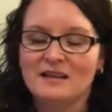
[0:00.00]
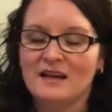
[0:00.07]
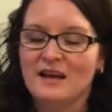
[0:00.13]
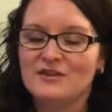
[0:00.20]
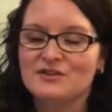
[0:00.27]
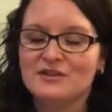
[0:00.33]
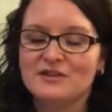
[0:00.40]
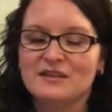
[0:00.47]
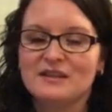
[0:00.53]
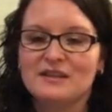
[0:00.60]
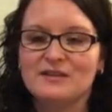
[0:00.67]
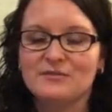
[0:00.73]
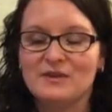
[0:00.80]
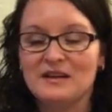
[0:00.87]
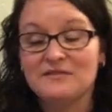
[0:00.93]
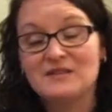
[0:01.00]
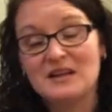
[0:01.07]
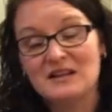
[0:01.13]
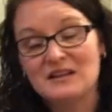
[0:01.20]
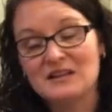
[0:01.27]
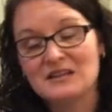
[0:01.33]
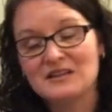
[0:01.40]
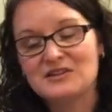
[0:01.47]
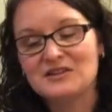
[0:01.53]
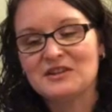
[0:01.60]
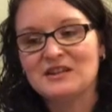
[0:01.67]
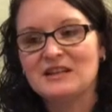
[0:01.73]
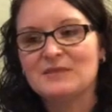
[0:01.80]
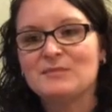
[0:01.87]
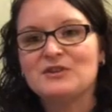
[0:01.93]
agility. Well, I've done a little
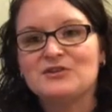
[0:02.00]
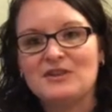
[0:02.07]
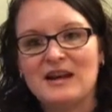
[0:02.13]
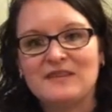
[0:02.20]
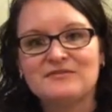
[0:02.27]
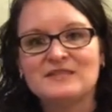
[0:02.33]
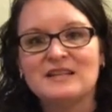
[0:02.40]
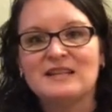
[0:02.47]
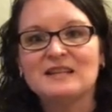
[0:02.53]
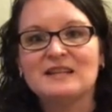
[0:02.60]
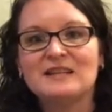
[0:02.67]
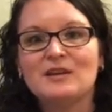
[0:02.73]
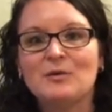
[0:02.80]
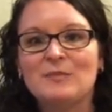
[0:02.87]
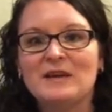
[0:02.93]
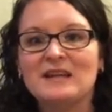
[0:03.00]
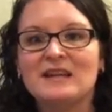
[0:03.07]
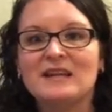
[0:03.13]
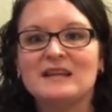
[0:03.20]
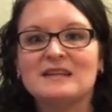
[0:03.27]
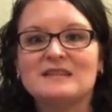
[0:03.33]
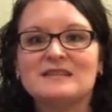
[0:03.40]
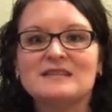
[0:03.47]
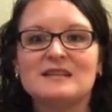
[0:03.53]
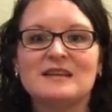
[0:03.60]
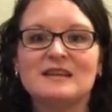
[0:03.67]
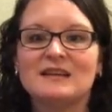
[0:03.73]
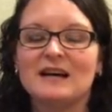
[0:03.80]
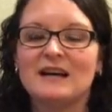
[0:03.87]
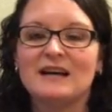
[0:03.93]
agility, but drafting, obedience,
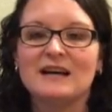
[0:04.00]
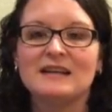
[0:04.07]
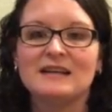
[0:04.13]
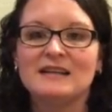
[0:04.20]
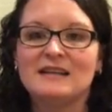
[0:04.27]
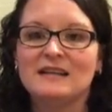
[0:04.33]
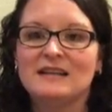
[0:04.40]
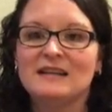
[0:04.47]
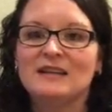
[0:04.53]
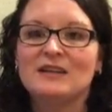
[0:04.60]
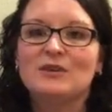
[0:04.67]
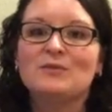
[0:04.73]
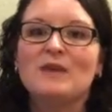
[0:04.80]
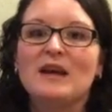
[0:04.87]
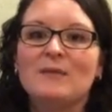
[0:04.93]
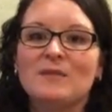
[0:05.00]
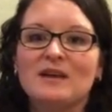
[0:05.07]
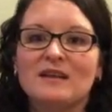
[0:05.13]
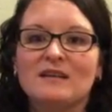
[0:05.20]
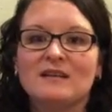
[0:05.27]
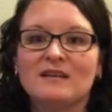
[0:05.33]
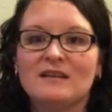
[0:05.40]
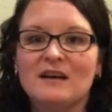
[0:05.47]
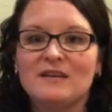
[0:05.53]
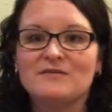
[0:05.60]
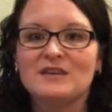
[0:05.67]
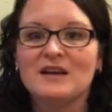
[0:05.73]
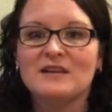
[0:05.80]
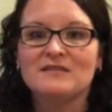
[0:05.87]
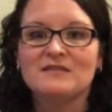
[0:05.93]
you name it. I've
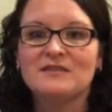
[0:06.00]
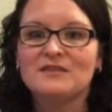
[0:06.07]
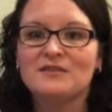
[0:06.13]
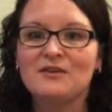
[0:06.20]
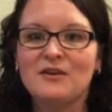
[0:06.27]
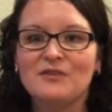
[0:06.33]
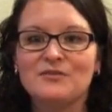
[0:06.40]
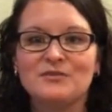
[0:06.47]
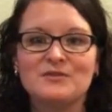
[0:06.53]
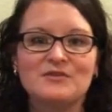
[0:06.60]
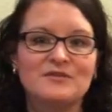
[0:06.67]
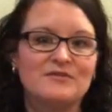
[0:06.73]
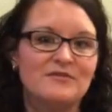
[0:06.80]
done all sorts of